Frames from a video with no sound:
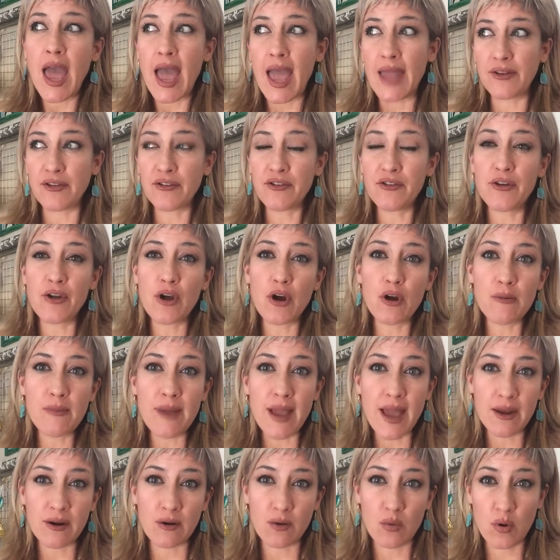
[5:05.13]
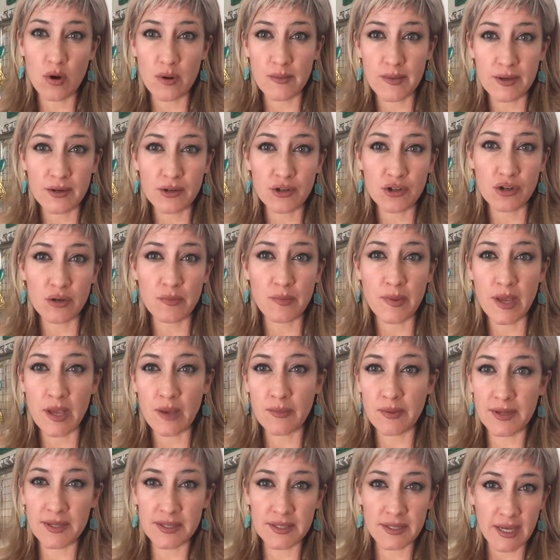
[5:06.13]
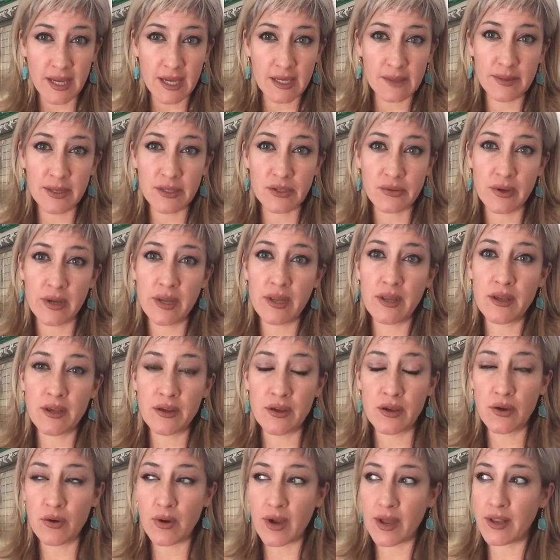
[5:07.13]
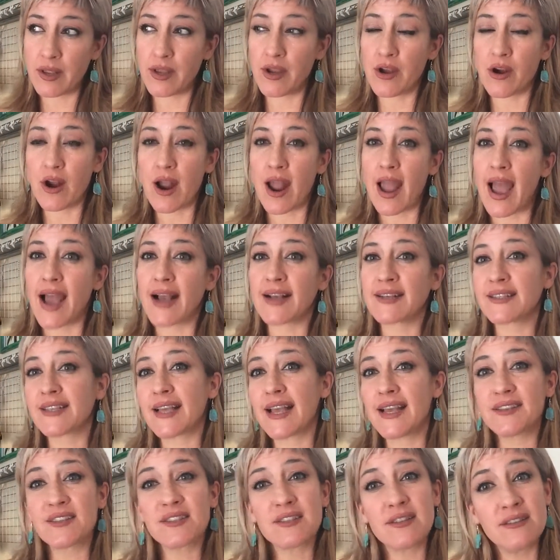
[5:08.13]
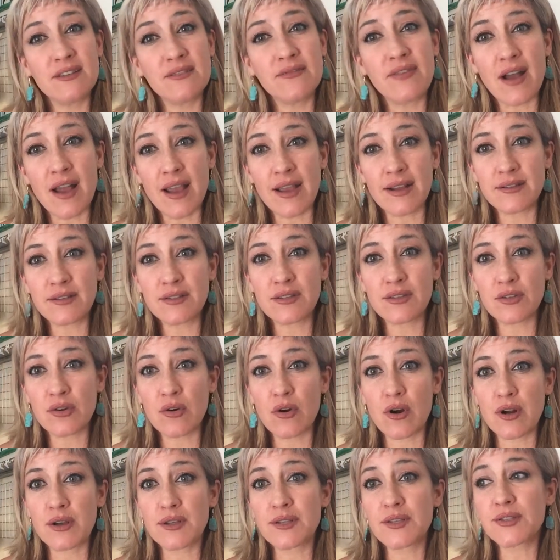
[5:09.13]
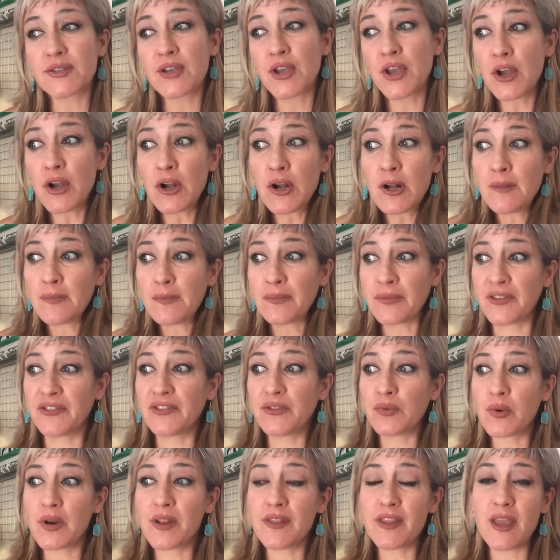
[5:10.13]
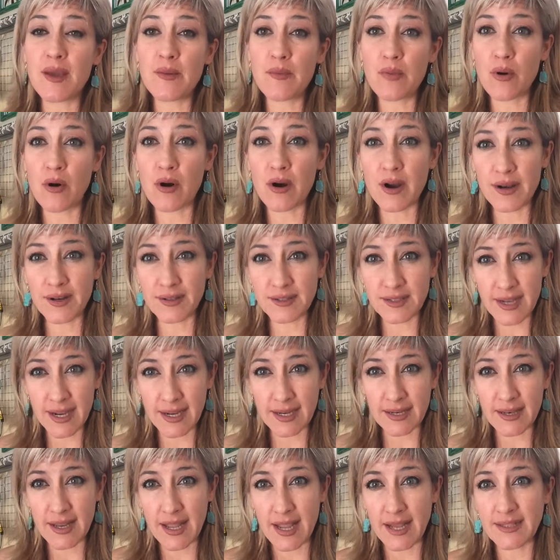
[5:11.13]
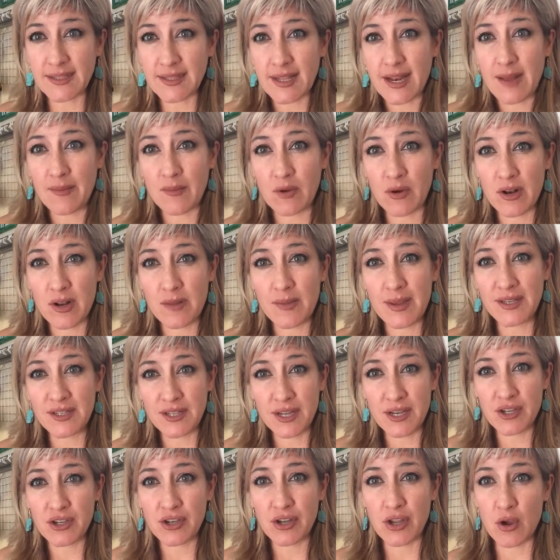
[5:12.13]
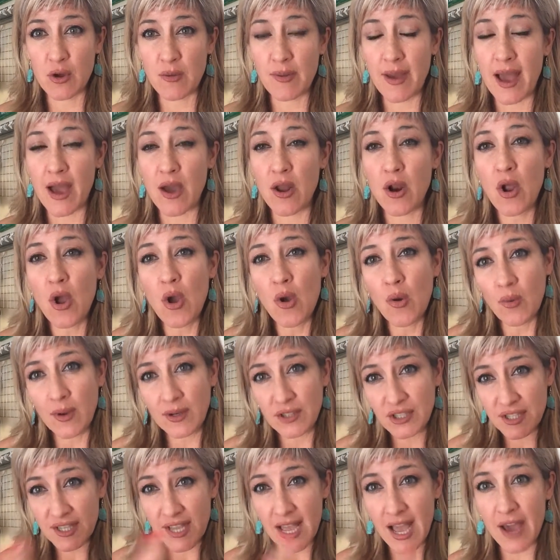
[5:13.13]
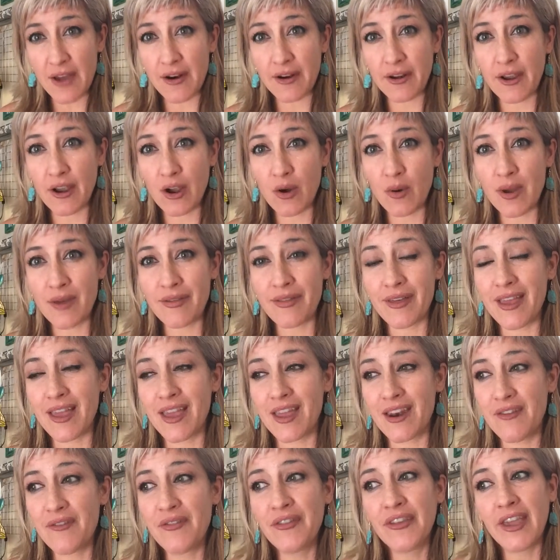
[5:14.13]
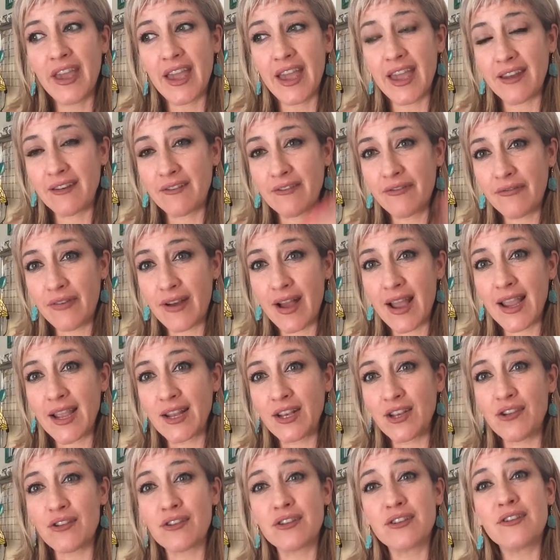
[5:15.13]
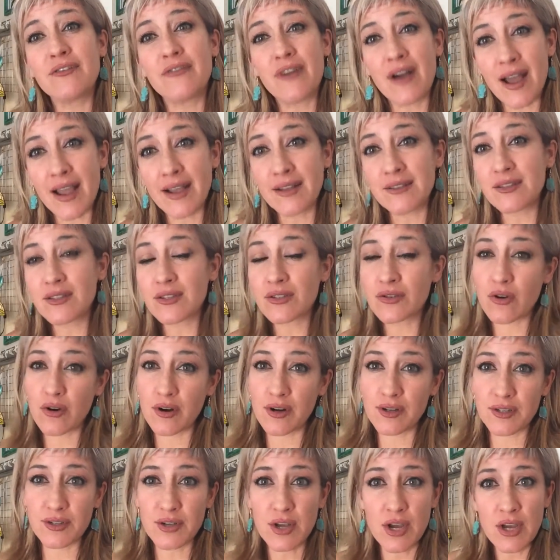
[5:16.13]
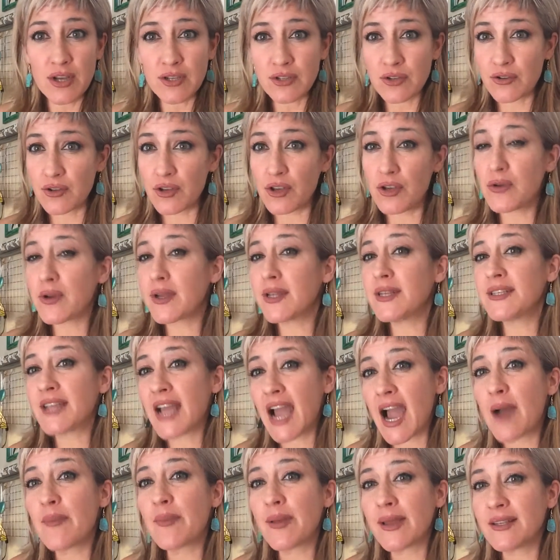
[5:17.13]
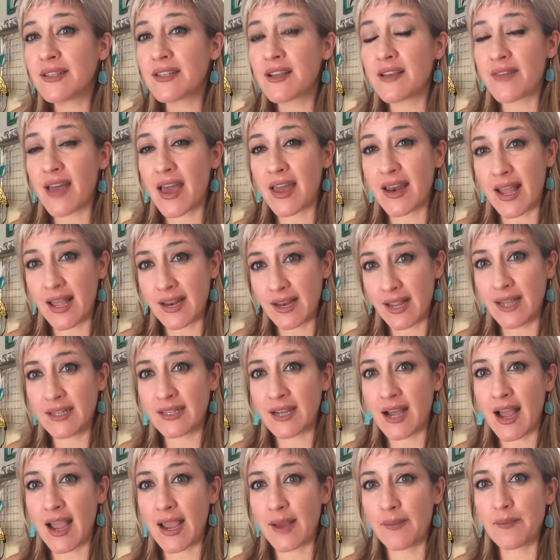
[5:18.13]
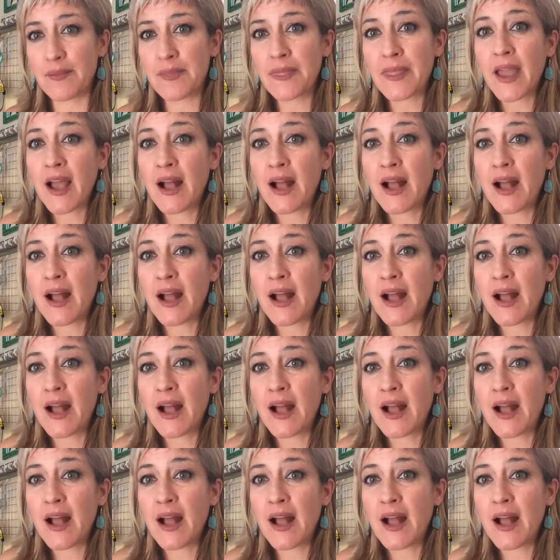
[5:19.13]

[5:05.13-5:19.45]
And no man or woman should be able to stand between you and your access to divine source. This is one of the important techniques that I'm going to be teaching you about, which is how to go within and find your divine source so that you can tap into that anytime.